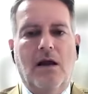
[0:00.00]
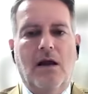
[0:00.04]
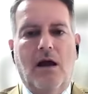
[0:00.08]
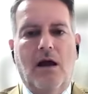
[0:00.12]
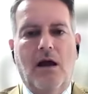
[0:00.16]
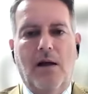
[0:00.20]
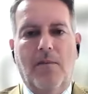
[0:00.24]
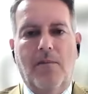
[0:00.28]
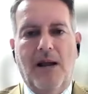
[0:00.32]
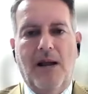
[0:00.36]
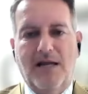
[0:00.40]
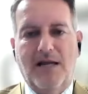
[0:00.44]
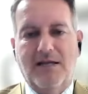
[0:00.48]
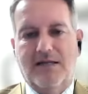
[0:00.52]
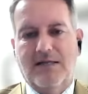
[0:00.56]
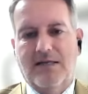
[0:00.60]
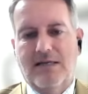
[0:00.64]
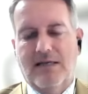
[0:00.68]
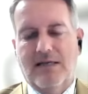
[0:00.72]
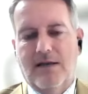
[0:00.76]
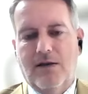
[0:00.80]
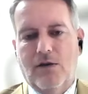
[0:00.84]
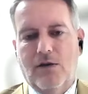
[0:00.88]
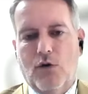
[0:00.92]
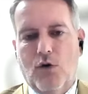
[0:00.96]
uh,
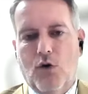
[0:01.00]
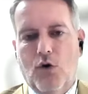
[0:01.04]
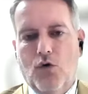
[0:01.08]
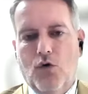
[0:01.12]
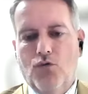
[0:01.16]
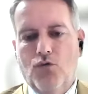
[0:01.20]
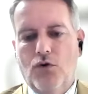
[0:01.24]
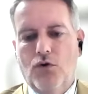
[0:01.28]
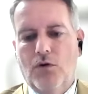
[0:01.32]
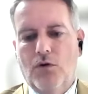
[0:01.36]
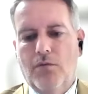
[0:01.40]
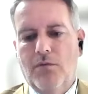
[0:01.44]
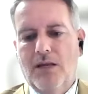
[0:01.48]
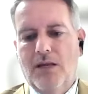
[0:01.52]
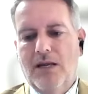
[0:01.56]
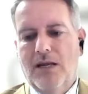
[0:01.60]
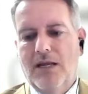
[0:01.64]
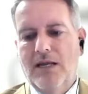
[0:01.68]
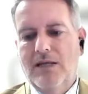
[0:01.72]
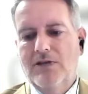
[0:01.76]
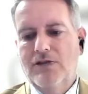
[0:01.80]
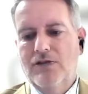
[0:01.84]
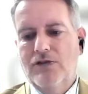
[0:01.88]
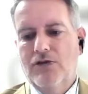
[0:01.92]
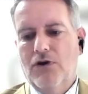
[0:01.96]
painted in a courtroom
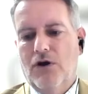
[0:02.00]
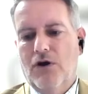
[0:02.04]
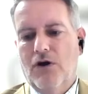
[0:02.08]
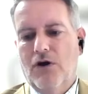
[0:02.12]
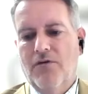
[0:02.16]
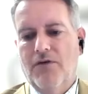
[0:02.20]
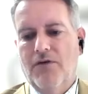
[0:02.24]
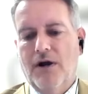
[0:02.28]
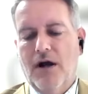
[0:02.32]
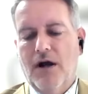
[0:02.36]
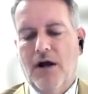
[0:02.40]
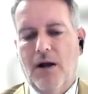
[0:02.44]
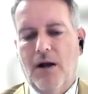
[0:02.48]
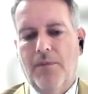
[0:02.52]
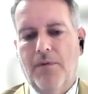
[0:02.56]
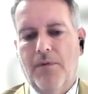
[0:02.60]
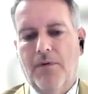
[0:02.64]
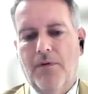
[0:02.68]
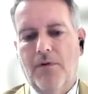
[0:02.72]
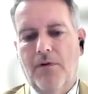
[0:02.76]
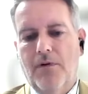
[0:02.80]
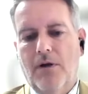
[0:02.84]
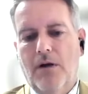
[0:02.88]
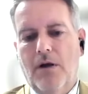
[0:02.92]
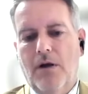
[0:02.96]
is of a
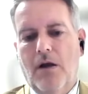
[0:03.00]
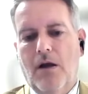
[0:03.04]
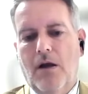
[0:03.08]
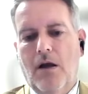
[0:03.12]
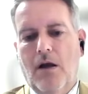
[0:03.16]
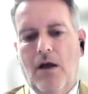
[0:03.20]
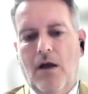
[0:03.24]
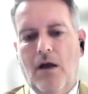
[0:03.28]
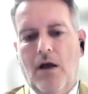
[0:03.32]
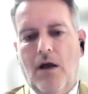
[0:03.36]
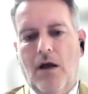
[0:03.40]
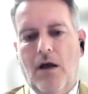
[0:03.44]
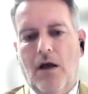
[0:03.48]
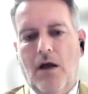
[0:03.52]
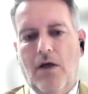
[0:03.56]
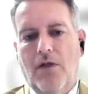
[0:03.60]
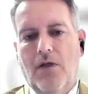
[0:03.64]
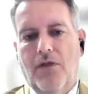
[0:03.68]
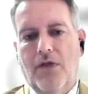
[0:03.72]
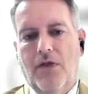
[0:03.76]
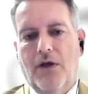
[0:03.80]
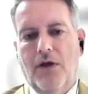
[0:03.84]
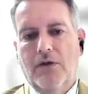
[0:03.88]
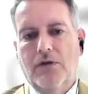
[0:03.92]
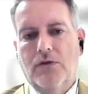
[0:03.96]
couple uh,
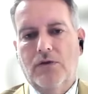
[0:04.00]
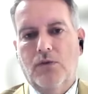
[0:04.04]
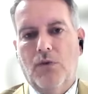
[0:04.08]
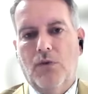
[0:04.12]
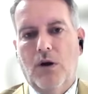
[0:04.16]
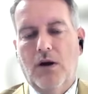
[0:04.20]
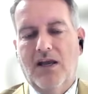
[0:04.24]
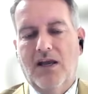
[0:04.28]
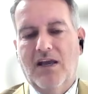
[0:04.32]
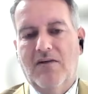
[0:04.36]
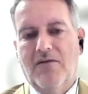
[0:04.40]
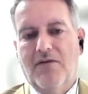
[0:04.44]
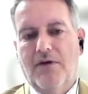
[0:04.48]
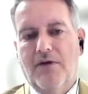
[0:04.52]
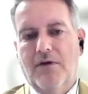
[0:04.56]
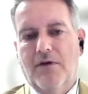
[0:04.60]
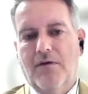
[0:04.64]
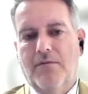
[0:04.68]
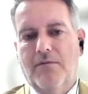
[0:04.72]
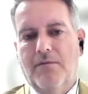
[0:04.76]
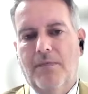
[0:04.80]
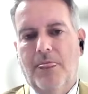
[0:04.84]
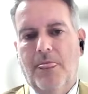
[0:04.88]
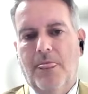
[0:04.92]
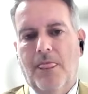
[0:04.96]
that were given,
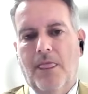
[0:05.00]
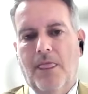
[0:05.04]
